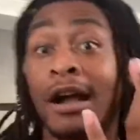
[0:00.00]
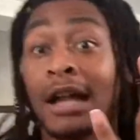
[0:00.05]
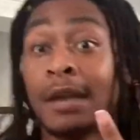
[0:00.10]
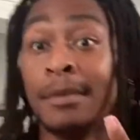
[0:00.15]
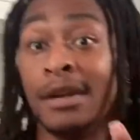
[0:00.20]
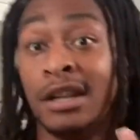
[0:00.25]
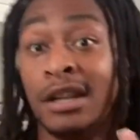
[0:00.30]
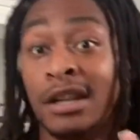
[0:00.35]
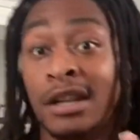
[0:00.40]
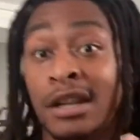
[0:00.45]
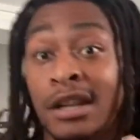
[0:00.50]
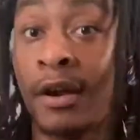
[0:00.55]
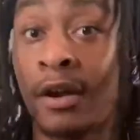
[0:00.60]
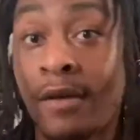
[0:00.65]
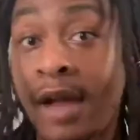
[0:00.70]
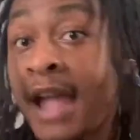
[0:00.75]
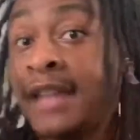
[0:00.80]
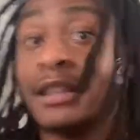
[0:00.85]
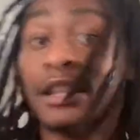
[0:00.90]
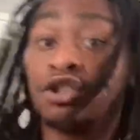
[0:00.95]
got to be the spirit,
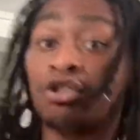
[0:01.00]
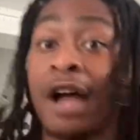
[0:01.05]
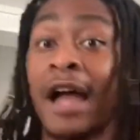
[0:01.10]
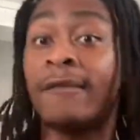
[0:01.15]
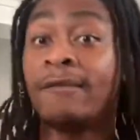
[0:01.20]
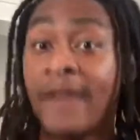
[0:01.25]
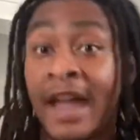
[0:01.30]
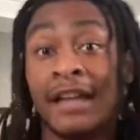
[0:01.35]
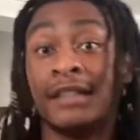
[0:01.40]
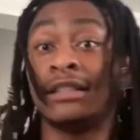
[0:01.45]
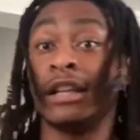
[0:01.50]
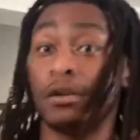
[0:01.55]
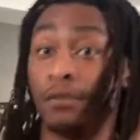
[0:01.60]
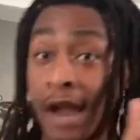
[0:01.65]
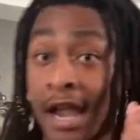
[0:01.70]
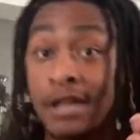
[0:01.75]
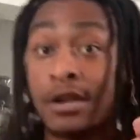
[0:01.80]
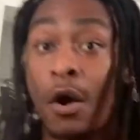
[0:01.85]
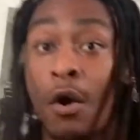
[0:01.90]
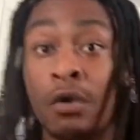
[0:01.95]
right? The trifecta,
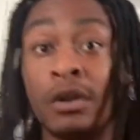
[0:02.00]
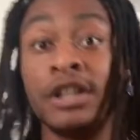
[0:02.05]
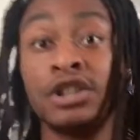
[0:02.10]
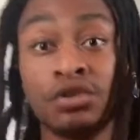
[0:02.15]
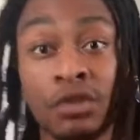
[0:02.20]
right? The Holy